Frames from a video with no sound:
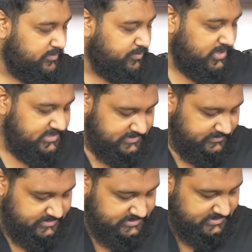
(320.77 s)
price
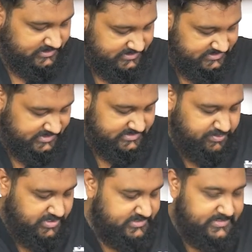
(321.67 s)
of this size
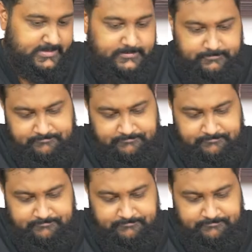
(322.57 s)
printer,